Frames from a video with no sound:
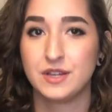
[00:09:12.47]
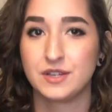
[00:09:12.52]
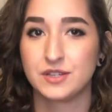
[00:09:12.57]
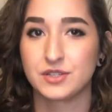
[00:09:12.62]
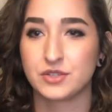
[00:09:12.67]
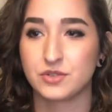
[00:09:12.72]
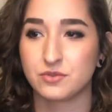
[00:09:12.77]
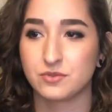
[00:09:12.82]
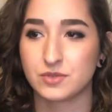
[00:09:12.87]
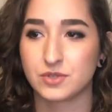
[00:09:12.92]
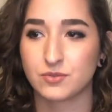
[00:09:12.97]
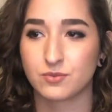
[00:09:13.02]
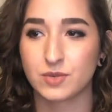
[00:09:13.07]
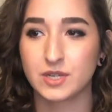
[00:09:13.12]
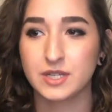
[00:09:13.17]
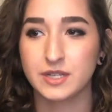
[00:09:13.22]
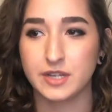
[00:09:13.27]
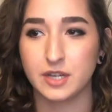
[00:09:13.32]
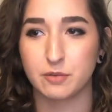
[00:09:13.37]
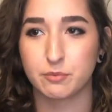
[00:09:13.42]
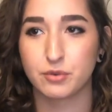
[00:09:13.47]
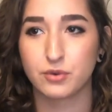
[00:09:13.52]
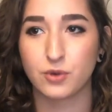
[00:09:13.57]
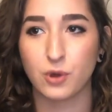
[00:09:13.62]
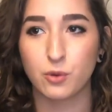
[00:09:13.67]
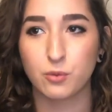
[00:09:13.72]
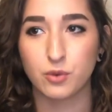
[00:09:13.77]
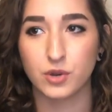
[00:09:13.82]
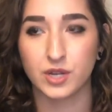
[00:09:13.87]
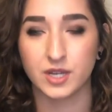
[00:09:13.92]
so it was really
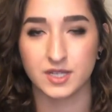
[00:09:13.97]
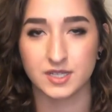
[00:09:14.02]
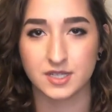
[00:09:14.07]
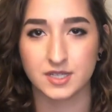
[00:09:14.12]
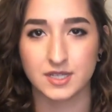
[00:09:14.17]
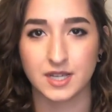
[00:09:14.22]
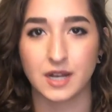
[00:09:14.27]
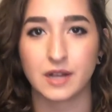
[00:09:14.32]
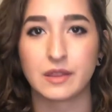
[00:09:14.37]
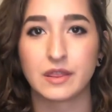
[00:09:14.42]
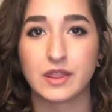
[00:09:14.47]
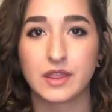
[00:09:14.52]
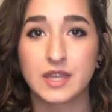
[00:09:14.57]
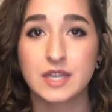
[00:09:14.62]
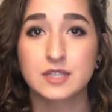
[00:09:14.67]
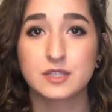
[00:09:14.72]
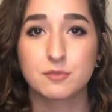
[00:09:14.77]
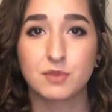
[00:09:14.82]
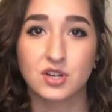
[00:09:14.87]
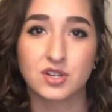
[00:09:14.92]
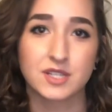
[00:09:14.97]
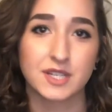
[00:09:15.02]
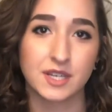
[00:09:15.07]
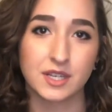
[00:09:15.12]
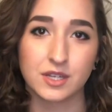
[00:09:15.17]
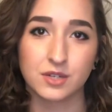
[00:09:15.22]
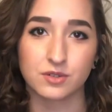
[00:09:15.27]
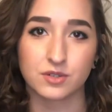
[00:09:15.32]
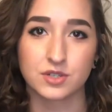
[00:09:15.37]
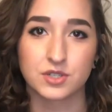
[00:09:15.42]
appropriate to tell this
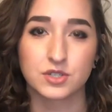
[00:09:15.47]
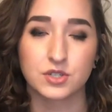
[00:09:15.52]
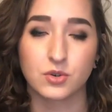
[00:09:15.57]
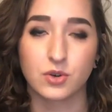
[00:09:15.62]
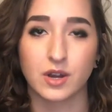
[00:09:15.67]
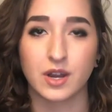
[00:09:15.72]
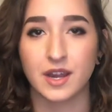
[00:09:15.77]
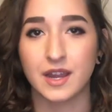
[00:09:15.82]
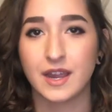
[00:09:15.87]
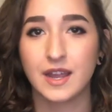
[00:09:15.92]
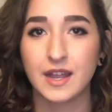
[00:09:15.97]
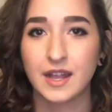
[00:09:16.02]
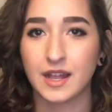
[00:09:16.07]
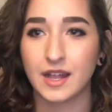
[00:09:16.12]
particular story